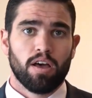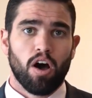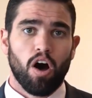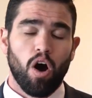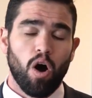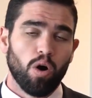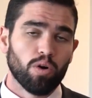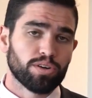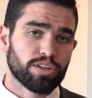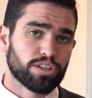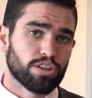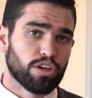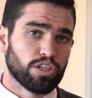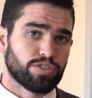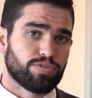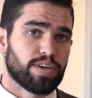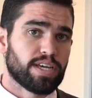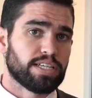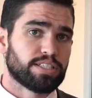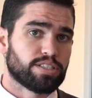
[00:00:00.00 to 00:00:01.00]
holding those
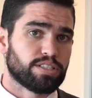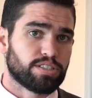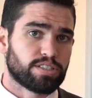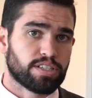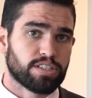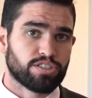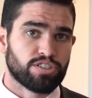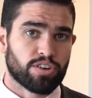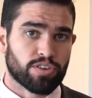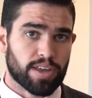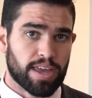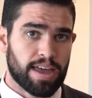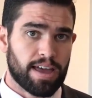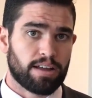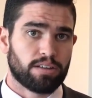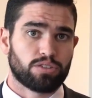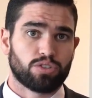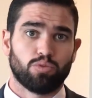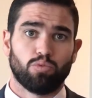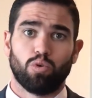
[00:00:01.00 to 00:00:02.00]
visas does not
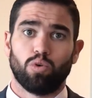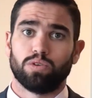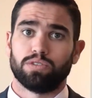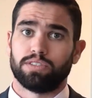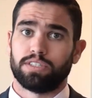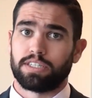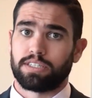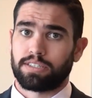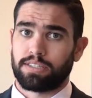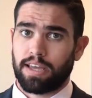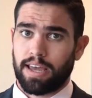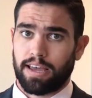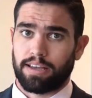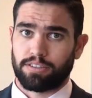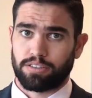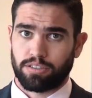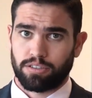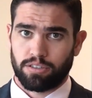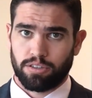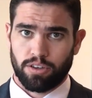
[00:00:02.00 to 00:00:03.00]
count towards this
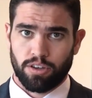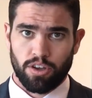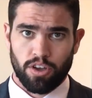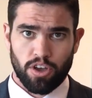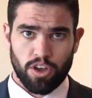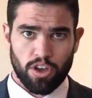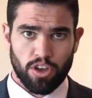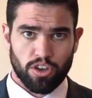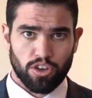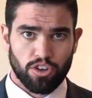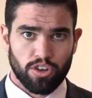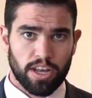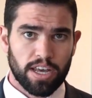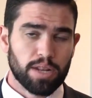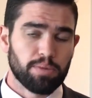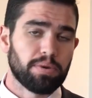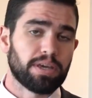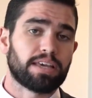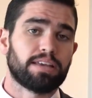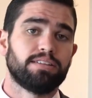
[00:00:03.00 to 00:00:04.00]
test. You need
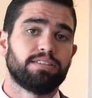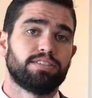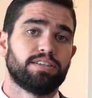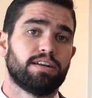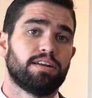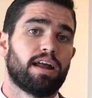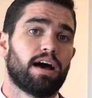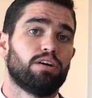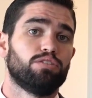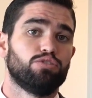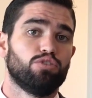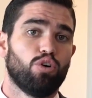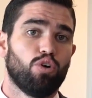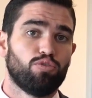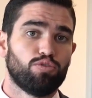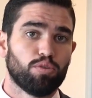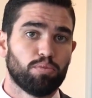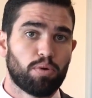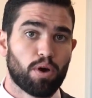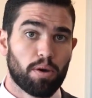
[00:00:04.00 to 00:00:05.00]
to be considered a
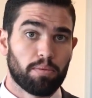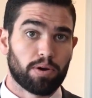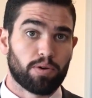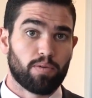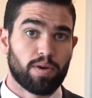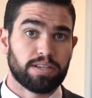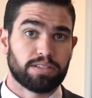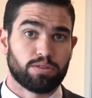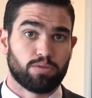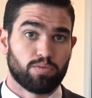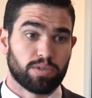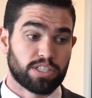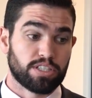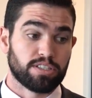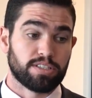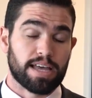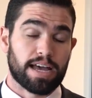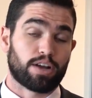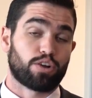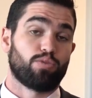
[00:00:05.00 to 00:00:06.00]
lawful permanent resident, which
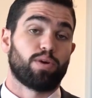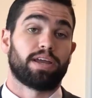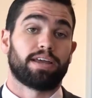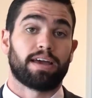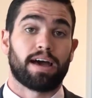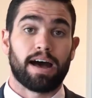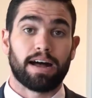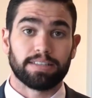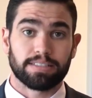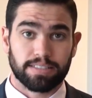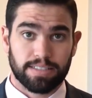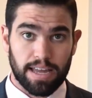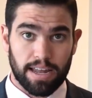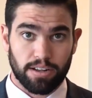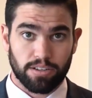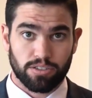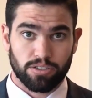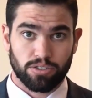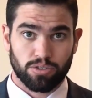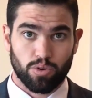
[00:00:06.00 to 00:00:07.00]
is that green card
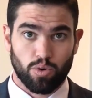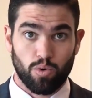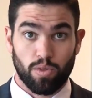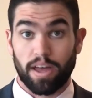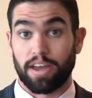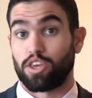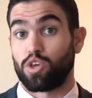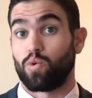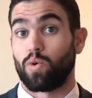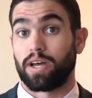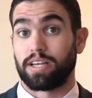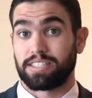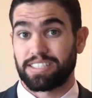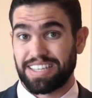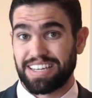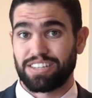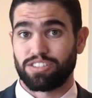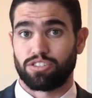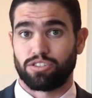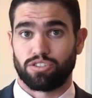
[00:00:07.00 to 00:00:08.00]
status, or that US
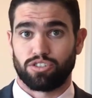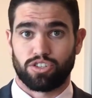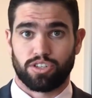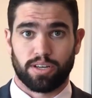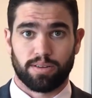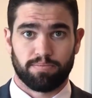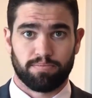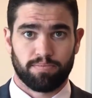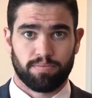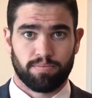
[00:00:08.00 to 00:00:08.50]
citizenship.